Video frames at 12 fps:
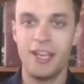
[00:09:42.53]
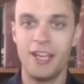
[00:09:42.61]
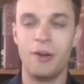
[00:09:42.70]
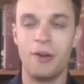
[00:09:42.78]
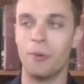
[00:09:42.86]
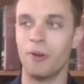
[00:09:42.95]

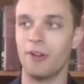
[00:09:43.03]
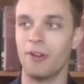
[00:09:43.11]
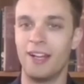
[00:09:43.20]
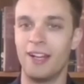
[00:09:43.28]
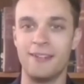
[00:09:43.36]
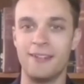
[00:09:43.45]
Or
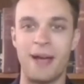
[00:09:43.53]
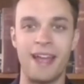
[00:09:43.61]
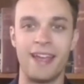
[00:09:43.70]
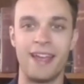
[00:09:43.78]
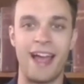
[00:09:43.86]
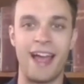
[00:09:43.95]

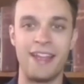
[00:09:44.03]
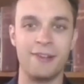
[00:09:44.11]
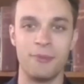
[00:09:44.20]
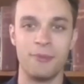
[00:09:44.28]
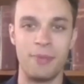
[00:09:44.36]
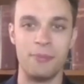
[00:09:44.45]
I hear from
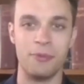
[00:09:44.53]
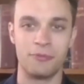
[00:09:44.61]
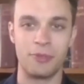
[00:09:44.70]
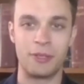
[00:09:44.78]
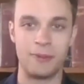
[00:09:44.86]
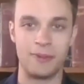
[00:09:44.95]
people
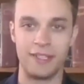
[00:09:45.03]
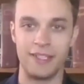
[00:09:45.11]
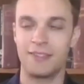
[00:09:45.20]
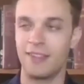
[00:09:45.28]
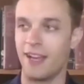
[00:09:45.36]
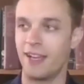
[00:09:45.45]
frequently
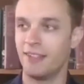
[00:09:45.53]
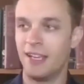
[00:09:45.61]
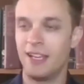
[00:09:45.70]
that,